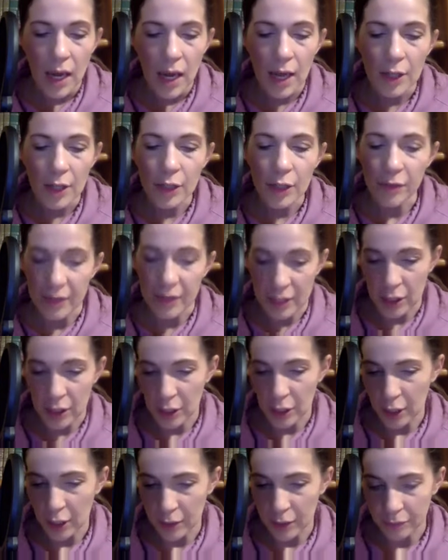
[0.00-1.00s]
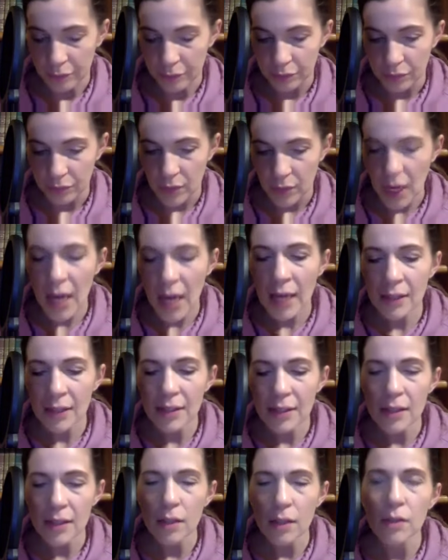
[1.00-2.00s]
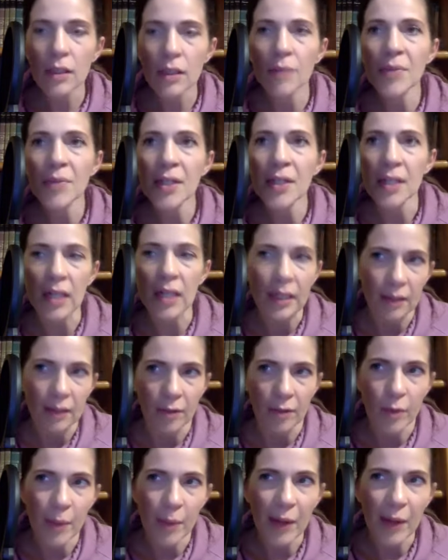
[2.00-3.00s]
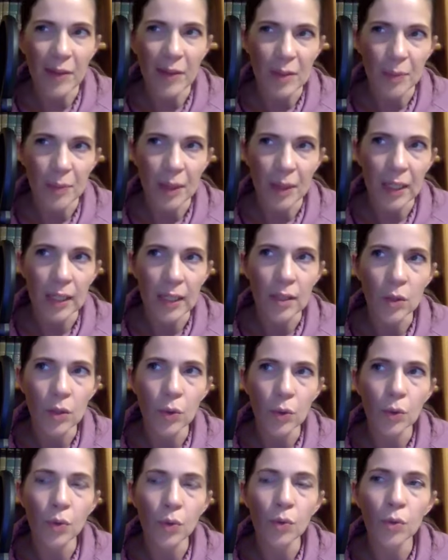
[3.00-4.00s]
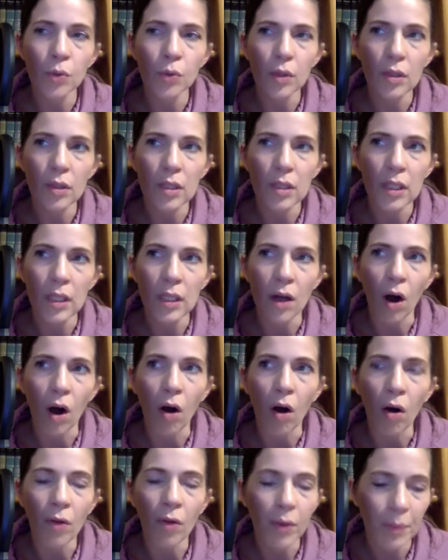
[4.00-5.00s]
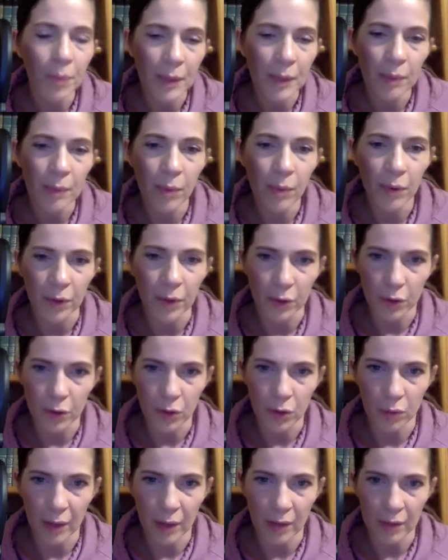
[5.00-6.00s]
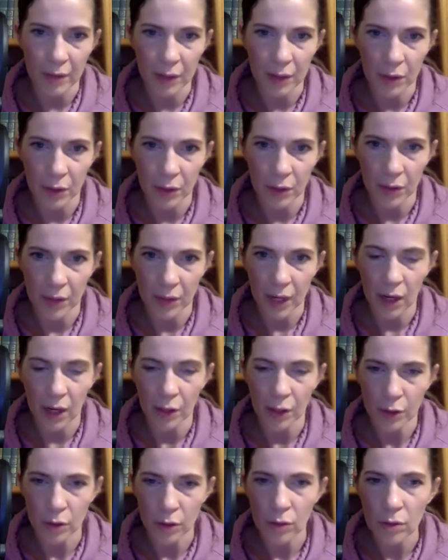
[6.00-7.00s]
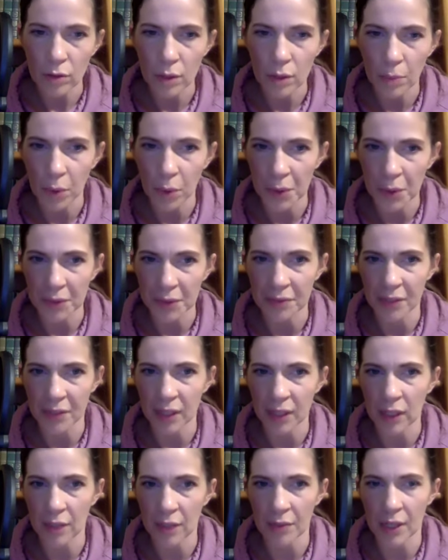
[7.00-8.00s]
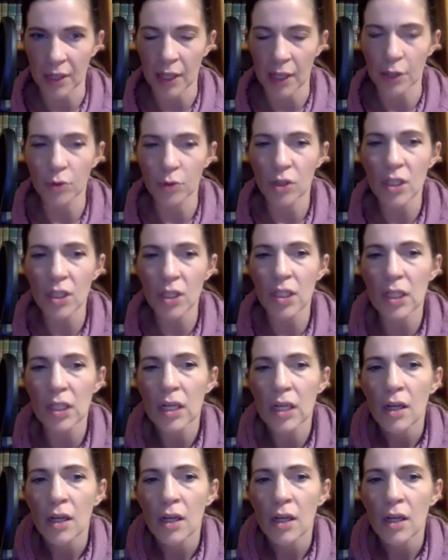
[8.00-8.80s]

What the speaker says: to visit her. And something that I love about this book is you see all the people that are surrounding her that are so supportive and loving. And you just,